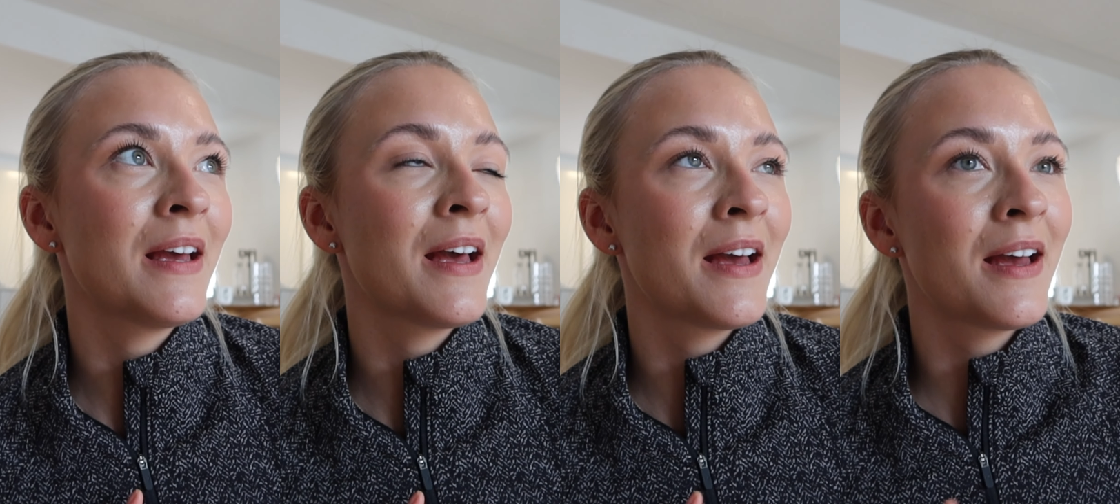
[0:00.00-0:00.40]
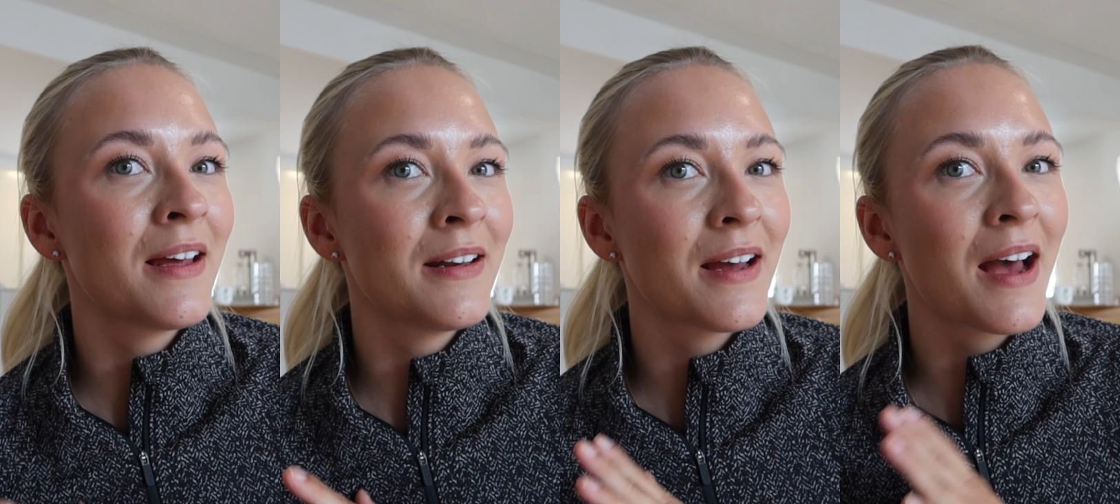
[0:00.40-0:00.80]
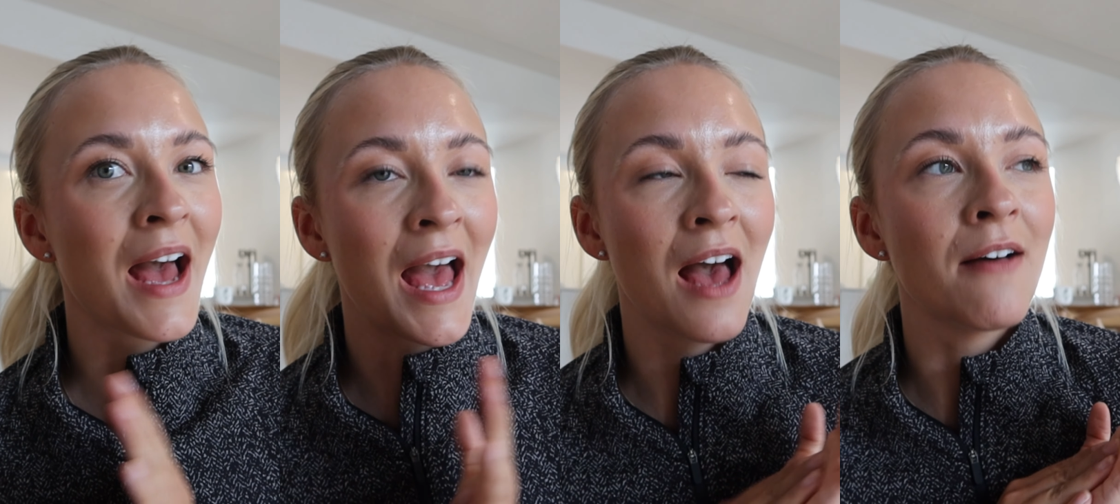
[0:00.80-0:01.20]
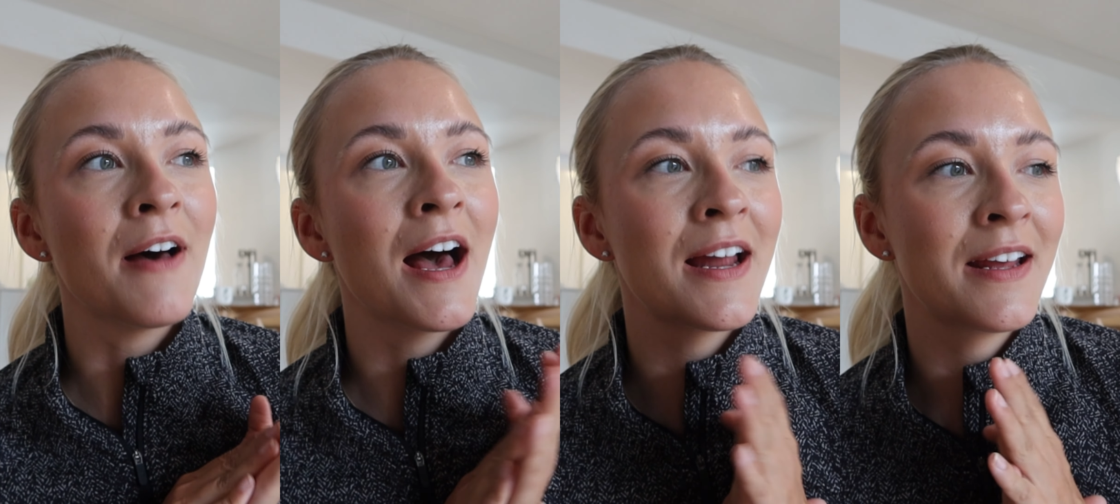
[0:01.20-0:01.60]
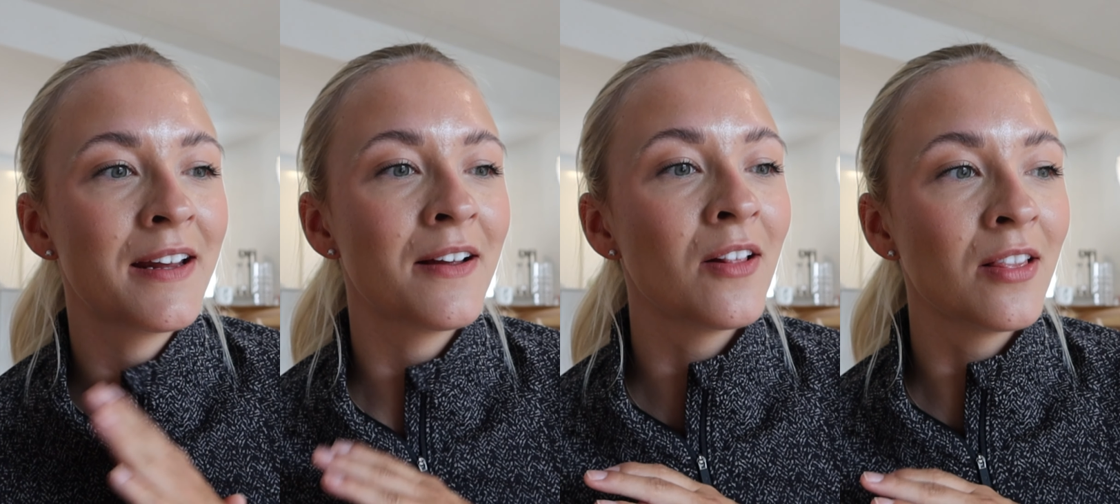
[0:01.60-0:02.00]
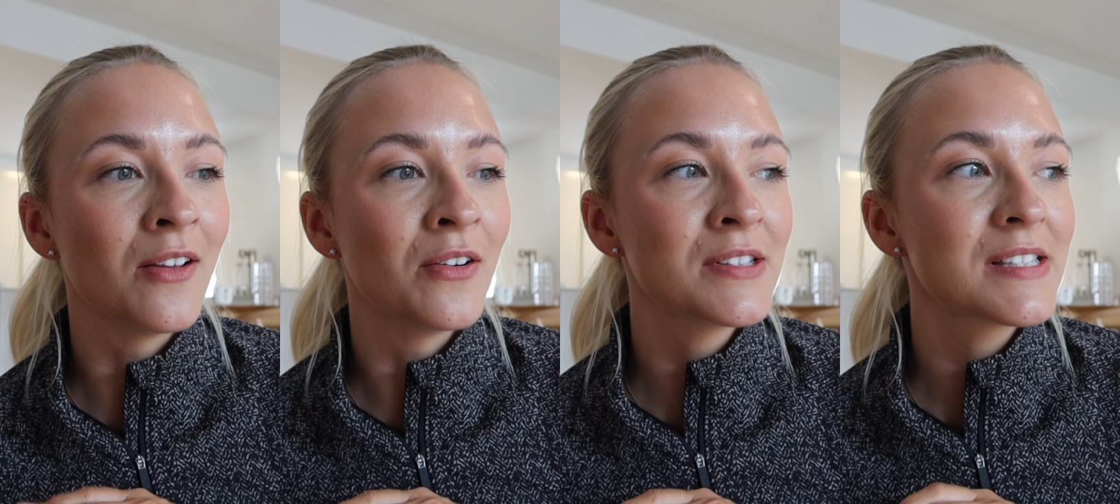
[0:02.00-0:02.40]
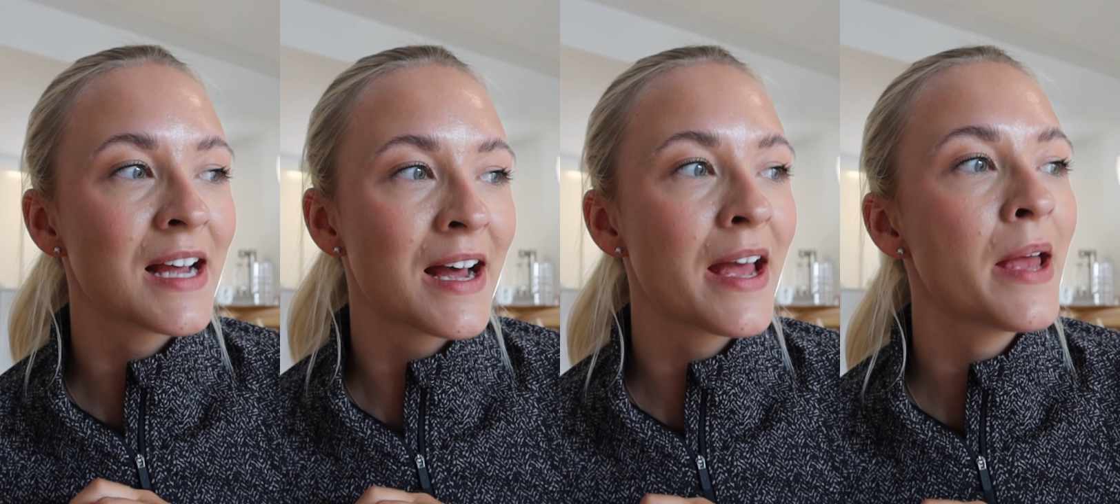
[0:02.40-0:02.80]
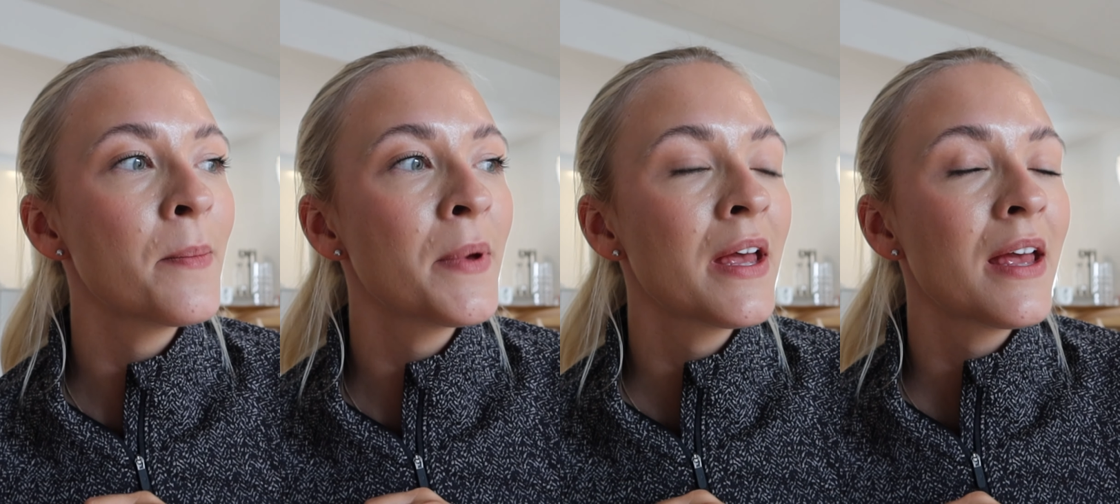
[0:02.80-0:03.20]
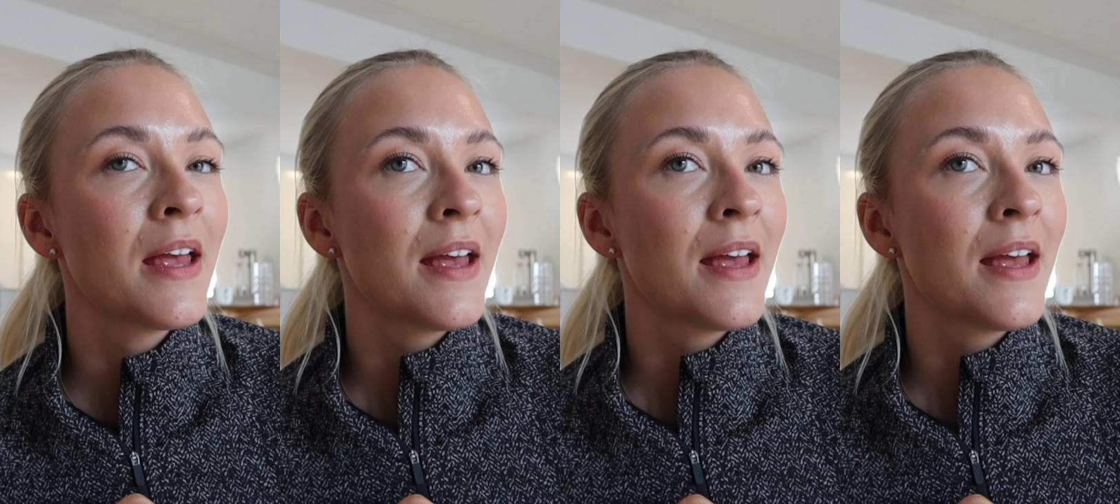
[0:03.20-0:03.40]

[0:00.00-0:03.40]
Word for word: and I have had it a long time,